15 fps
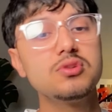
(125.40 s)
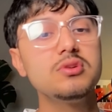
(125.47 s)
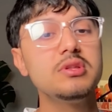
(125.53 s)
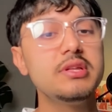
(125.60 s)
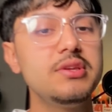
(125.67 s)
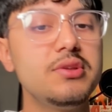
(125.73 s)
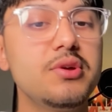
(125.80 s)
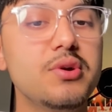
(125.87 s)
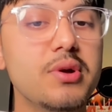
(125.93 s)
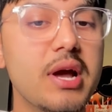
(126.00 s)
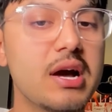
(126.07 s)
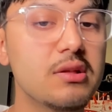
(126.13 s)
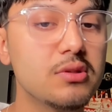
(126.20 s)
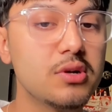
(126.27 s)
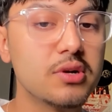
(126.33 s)
let you know
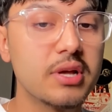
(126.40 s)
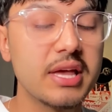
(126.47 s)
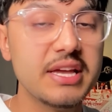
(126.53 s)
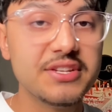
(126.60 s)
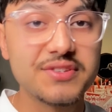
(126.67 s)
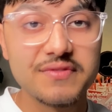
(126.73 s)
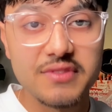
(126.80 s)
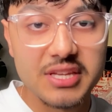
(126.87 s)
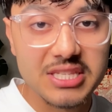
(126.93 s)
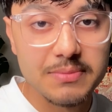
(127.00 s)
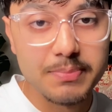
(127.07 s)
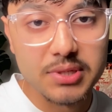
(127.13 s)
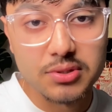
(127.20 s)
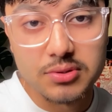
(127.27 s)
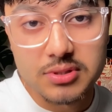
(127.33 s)
how long each of these
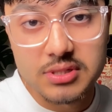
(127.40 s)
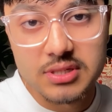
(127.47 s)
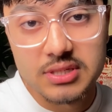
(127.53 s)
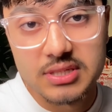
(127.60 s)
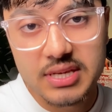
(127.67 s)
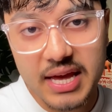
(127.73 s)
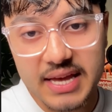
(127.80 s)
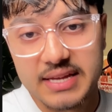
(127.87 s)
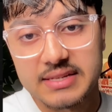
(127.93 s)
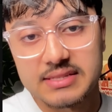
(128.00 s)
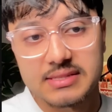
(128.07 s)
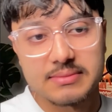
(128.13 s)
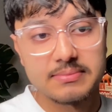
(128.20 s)
builds takes.